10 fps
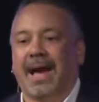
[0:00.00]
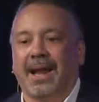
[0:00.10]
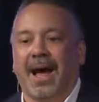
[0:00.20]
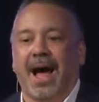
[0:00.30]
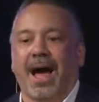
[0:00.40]

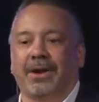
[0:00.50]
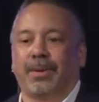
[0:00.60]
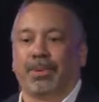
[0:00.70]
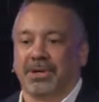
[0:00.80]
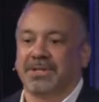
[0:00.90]
kind of
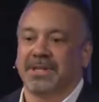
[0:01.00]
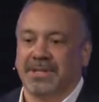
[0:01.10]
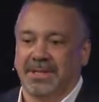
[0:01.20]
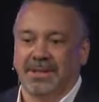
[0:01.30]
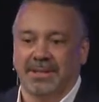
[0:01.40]
honor
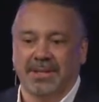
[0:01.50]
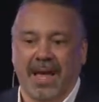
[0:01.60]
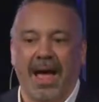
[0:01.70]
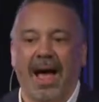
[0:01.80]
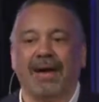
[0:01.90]
persistence.
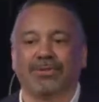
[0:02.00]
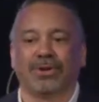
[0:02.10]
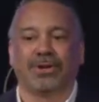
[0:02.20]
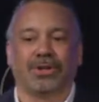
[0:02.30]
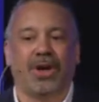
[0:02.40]
I've
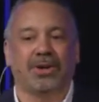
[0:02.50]
learned a